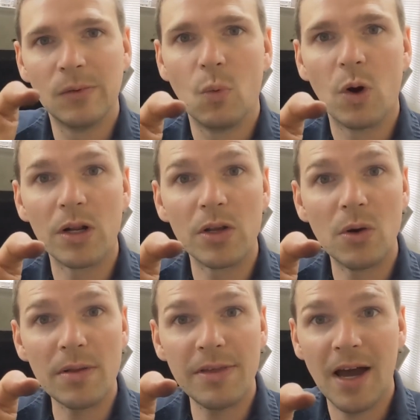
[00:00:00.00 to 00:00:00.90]
What are
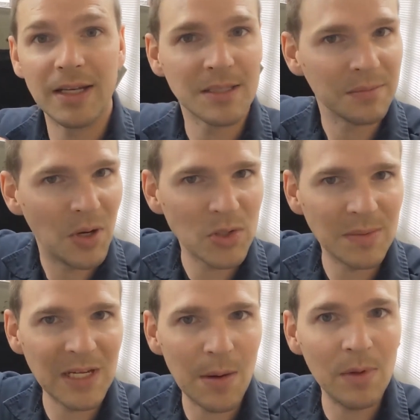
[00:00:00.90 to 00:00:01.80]
your thoughts? Post
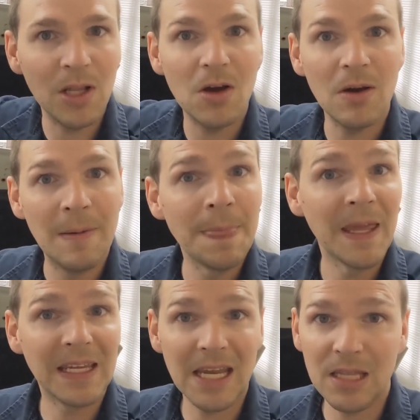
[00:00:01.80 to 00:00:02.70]
them down below.
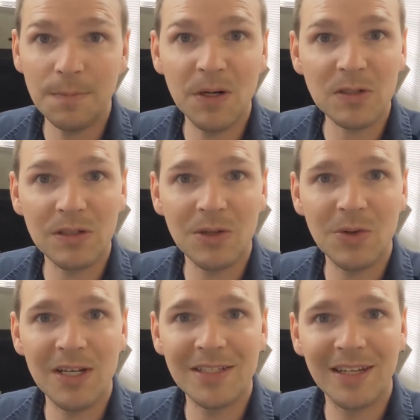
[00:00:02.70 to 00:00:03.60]
Again, the person
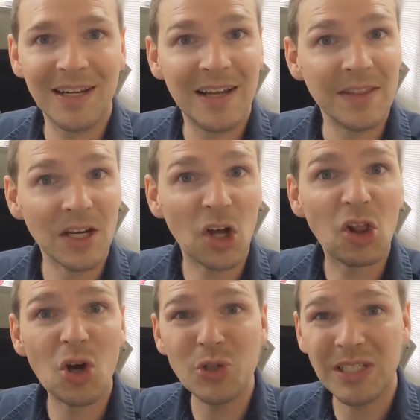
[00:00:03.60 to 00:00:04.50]
who is the
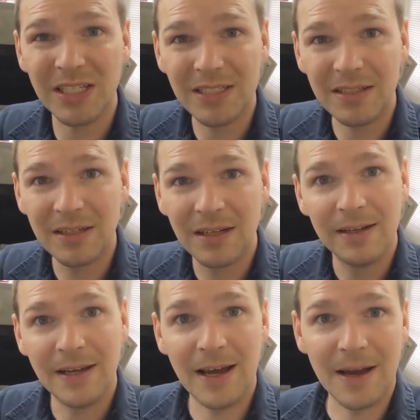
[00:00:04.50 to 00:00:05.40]
closest
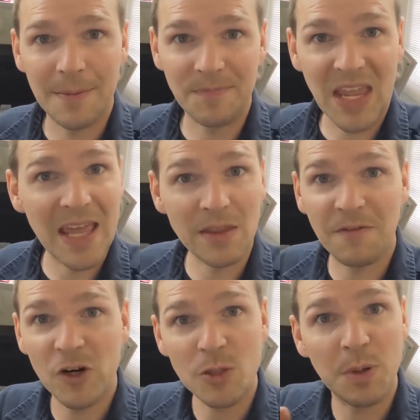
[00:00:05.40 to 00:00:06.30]
and the
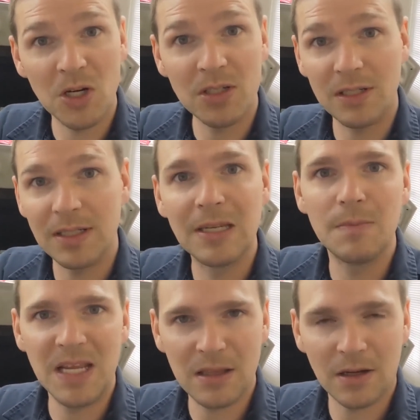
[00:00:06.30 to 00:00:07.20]
first person to
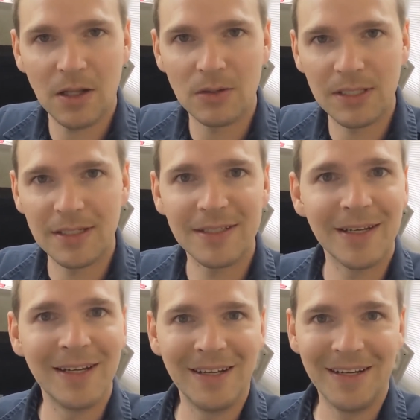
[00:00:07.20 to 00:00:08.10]
be the closest
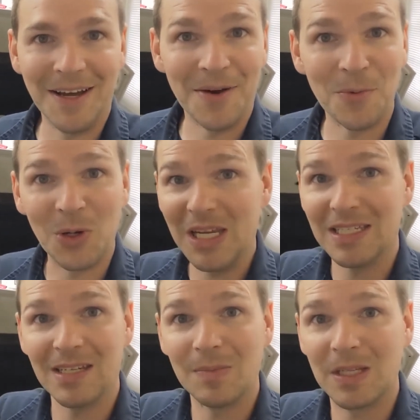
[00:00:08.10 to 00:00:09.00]
will get
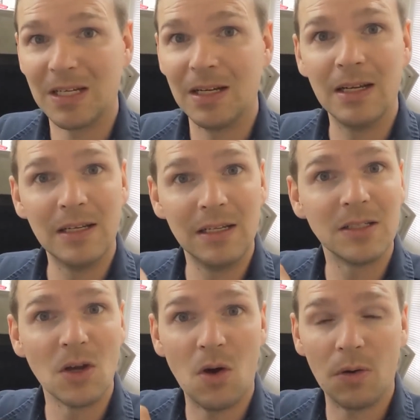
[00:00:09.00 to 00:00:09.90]
something.
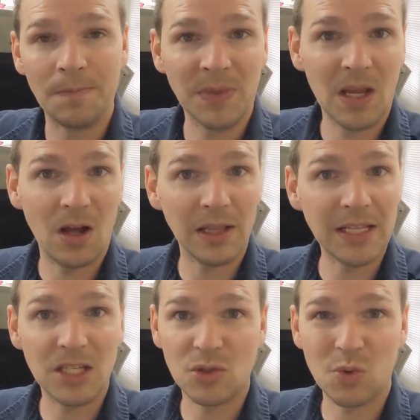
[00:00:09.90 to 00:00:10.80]
So I'll
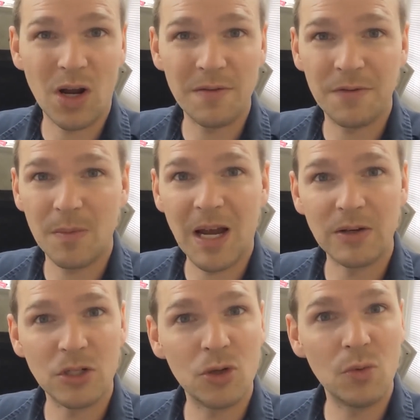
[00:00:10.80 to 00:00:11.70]
let this run for
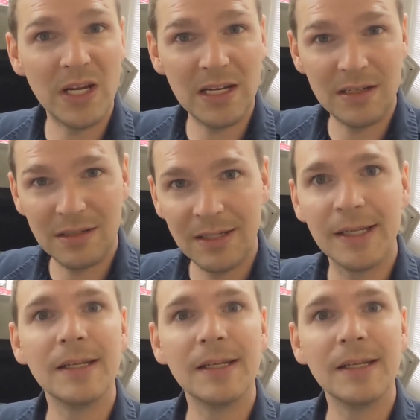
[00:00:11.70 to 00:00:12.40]
about 2 weeks,